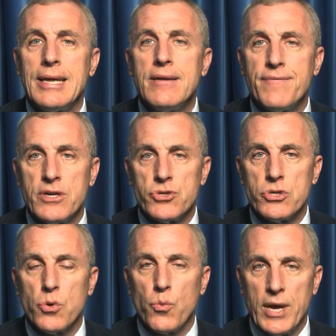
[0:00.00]

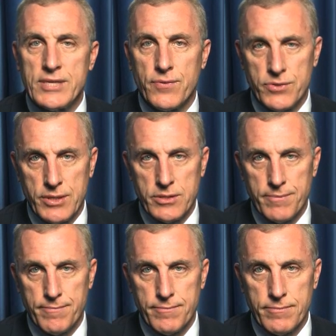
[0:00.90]
inefficient, wasteful
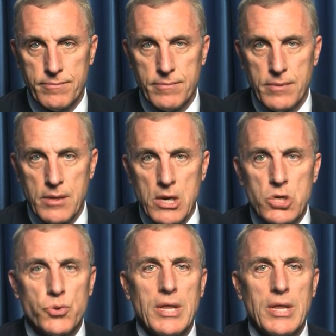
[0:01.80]
system. So